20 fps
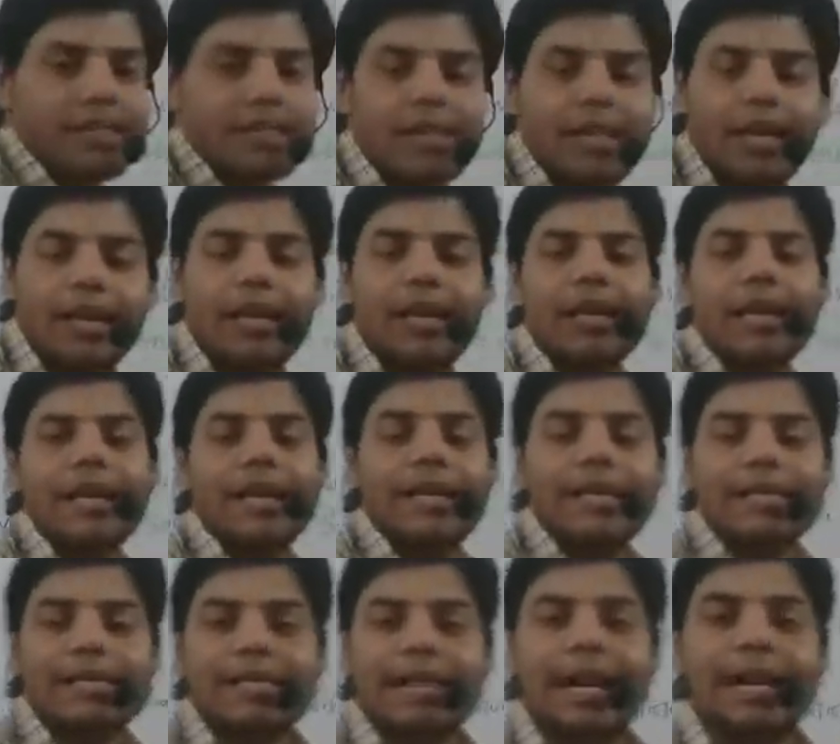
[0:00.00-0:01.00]
cell
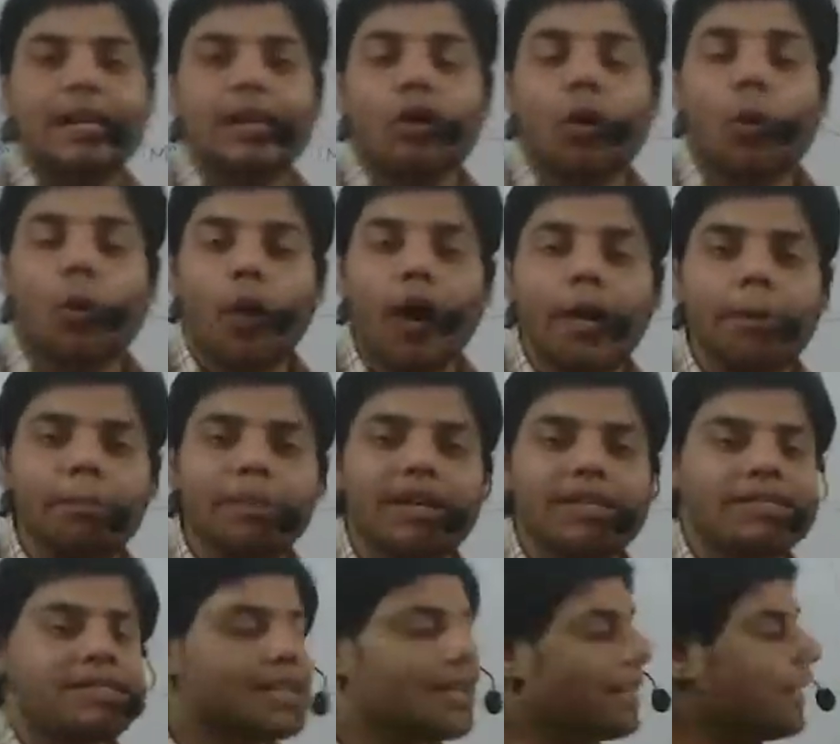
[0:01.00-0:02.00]
inside the white
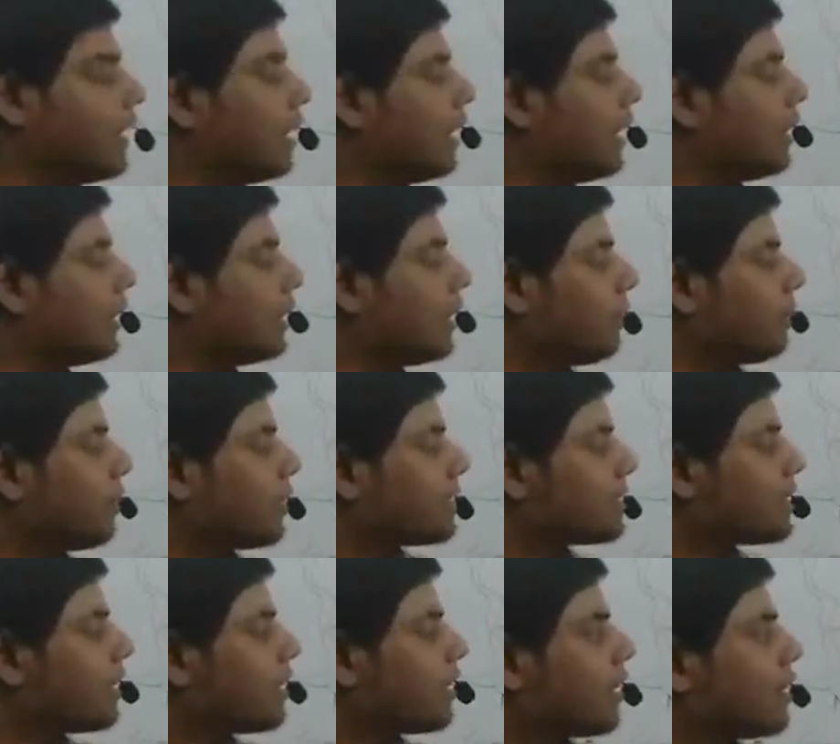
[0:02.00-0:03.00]
blood cell, the
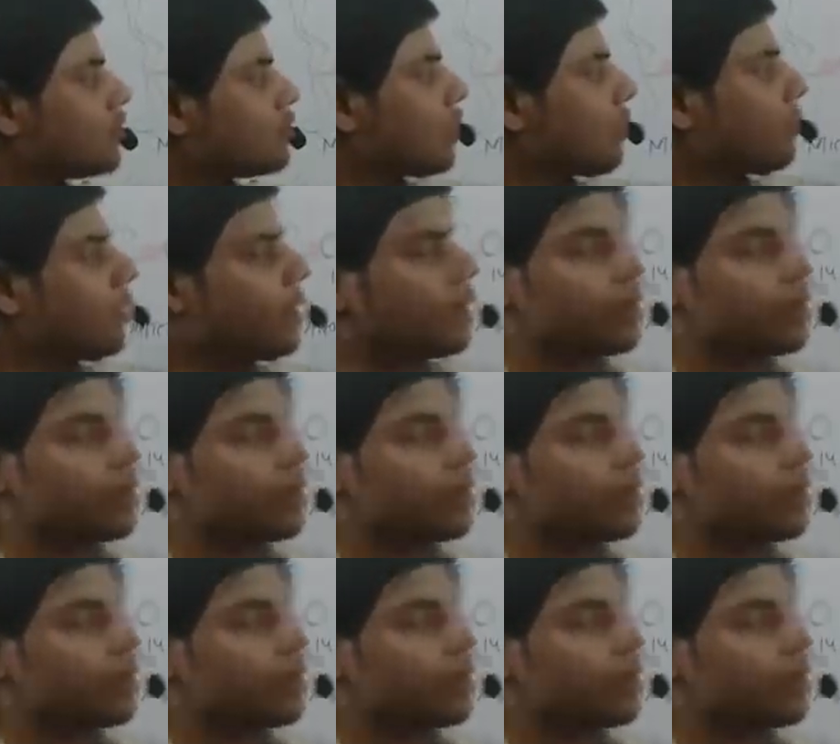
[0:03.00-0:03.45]
percentage of the